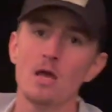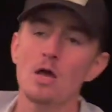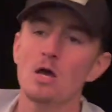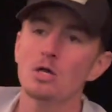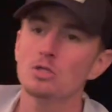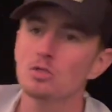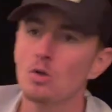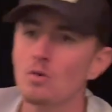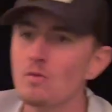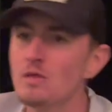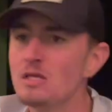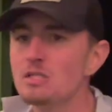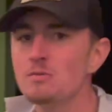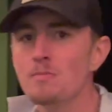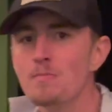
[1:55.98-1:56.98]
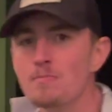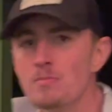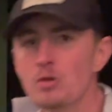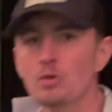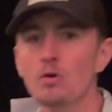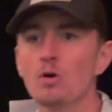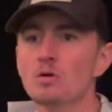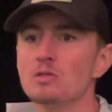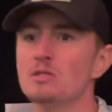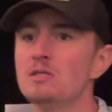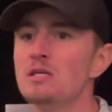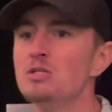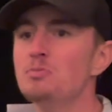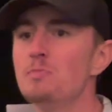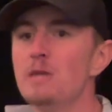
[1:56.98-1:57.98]
So these murals,
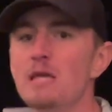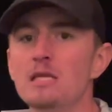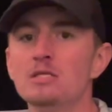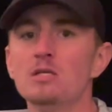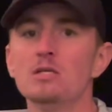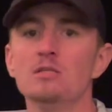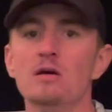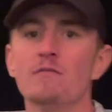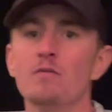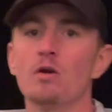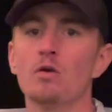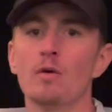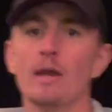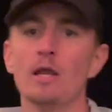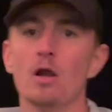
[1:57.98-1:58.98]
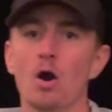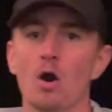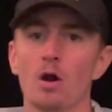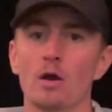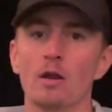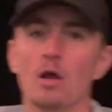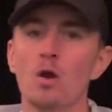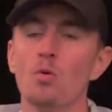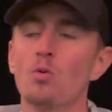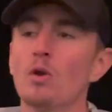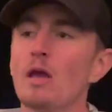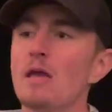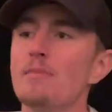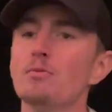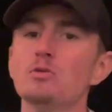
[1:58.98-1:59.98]
these pieces of great art, were
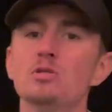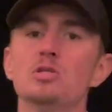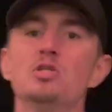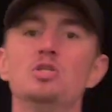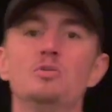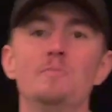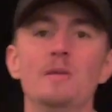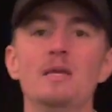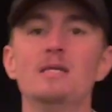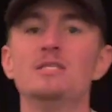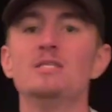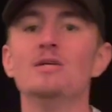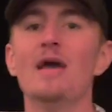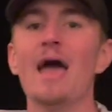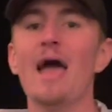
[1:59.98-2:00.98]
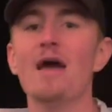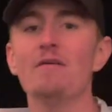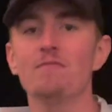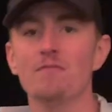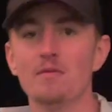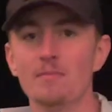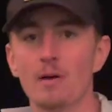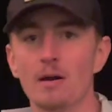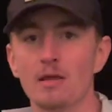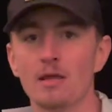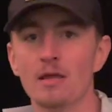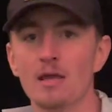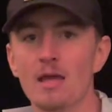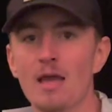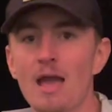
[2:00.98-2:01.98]
able to speak to
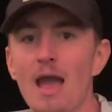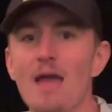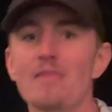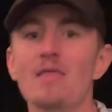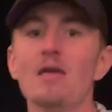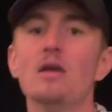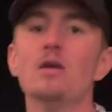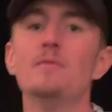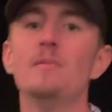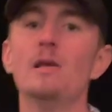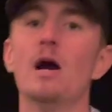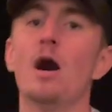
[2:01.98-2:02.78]
everybody, and they could be